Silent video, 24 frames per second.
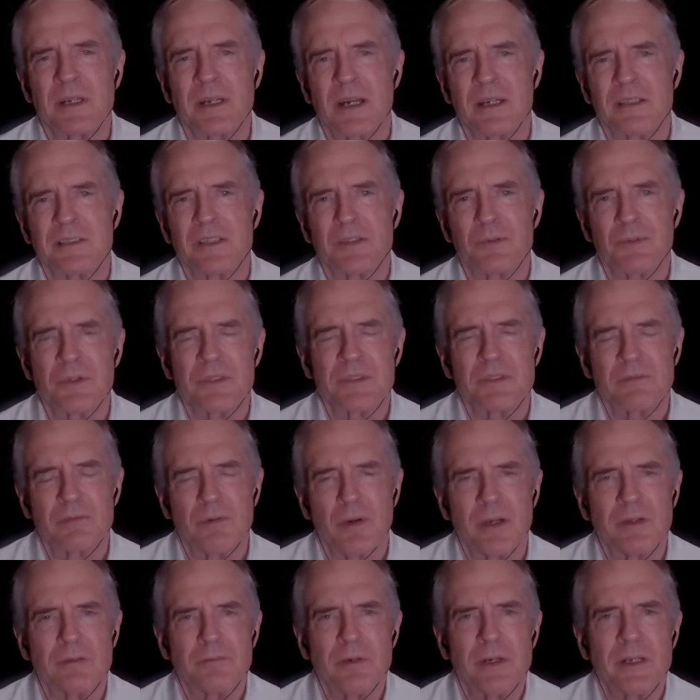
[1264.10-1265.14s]
a consequence of
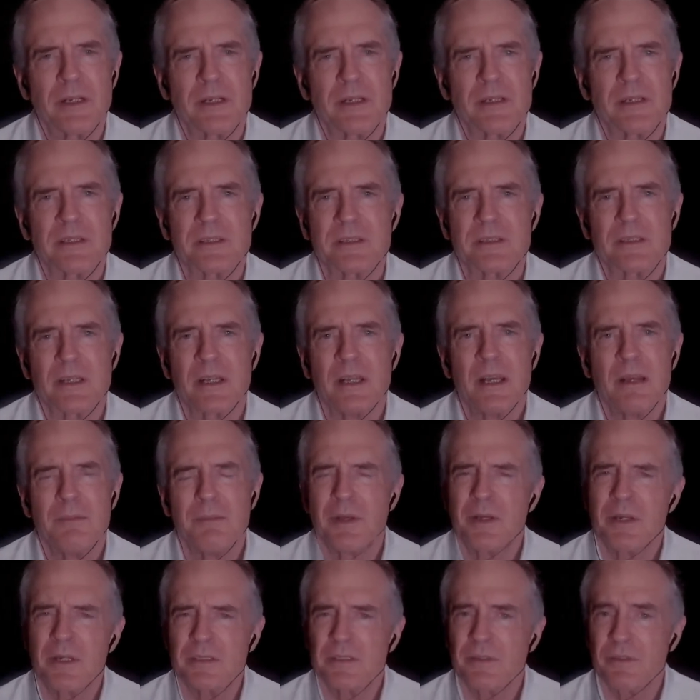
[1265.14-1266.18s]
white wickedness.
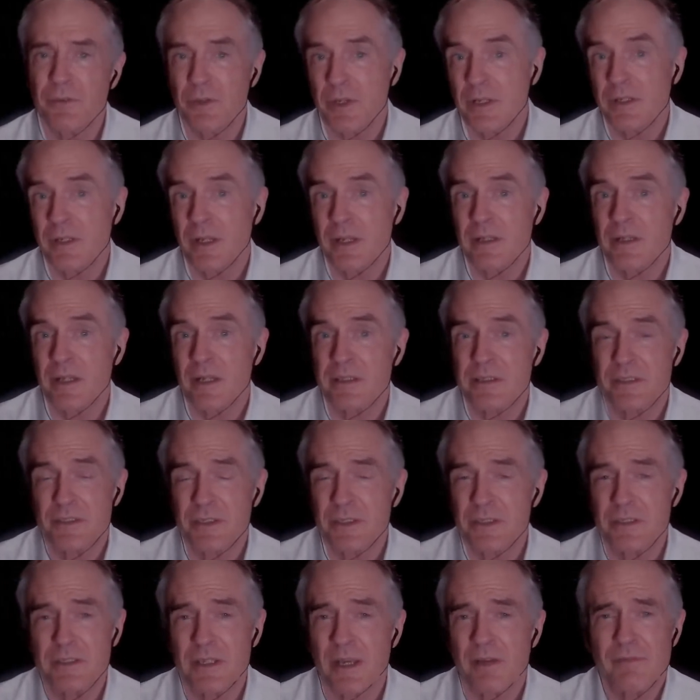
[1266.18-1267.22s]
Because if you really take that
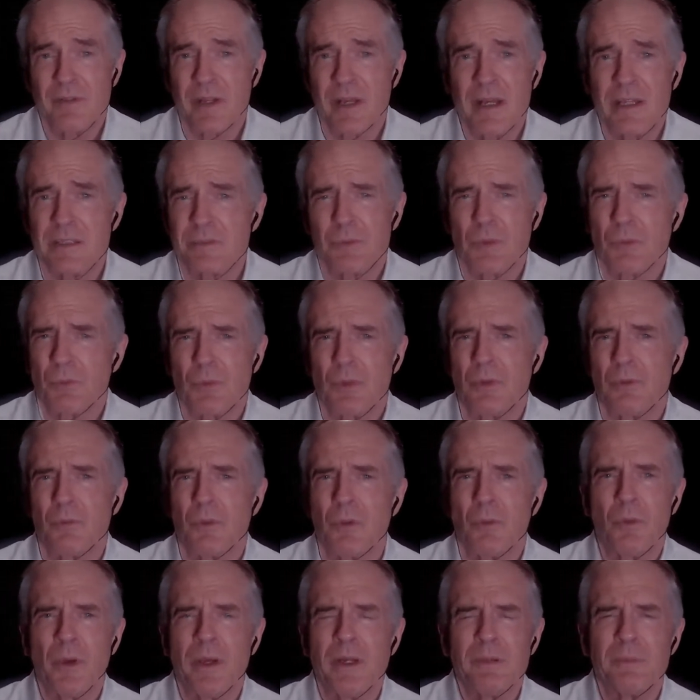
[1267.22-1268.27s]
seriously, you have to ask, well,
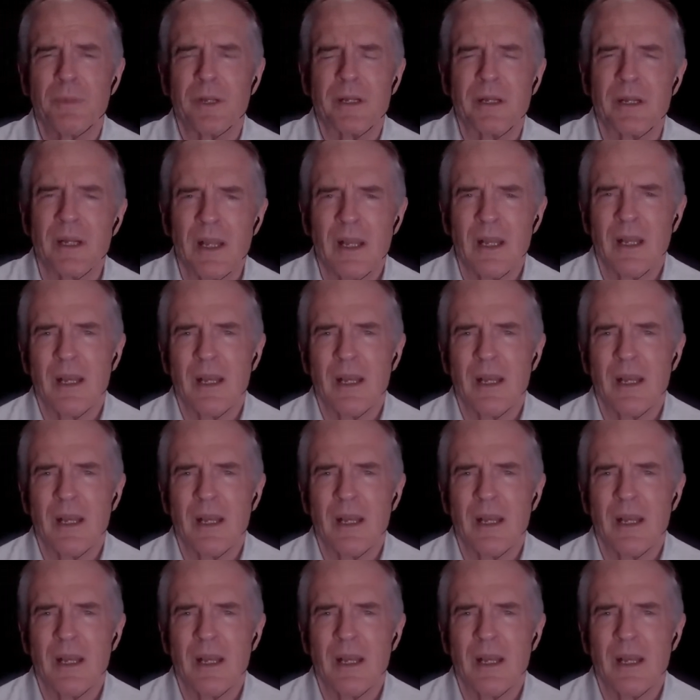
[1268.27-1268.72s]
wait a minute.